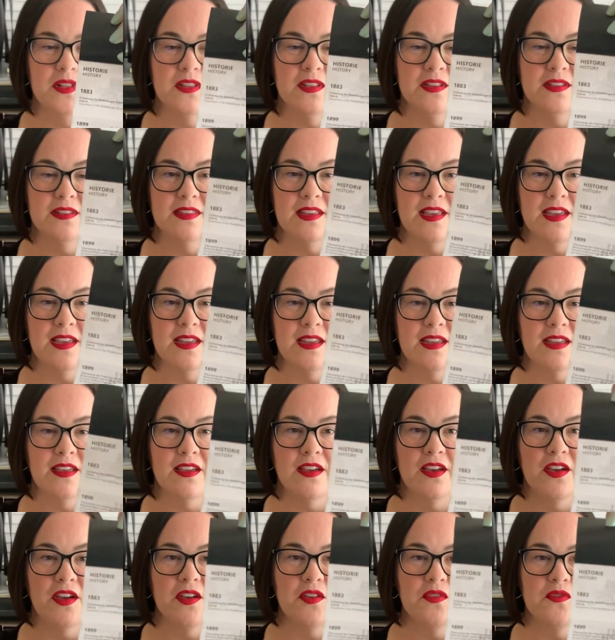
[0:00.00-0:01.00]
looks like
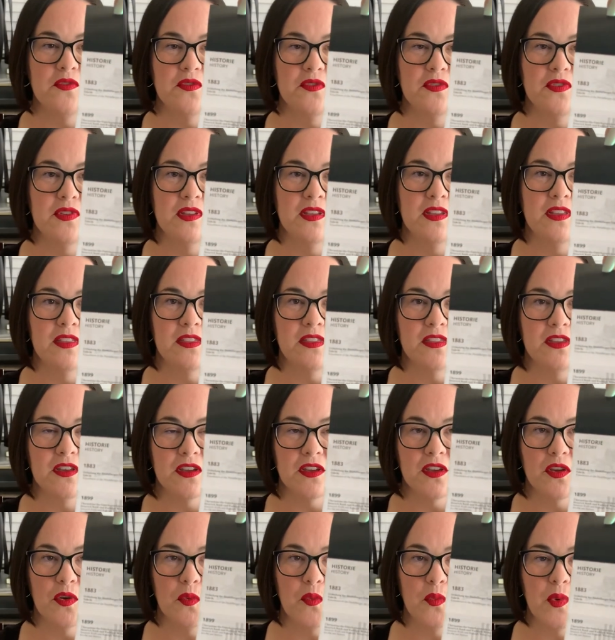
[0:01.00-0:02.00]
of the
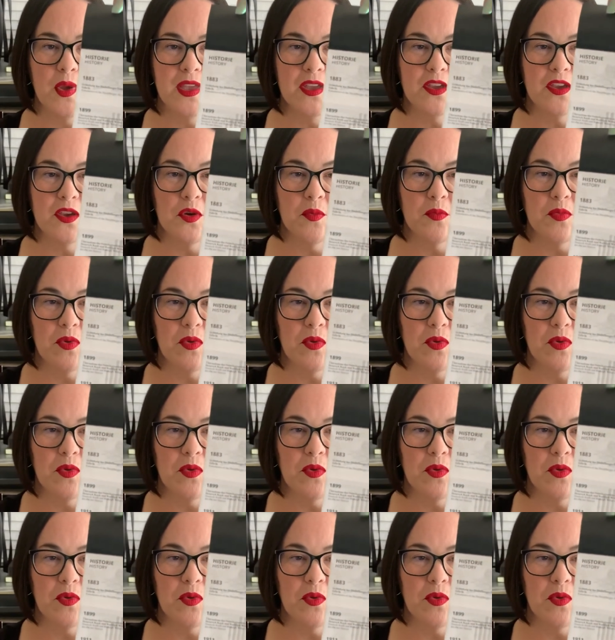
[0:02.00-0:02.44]
Kaweco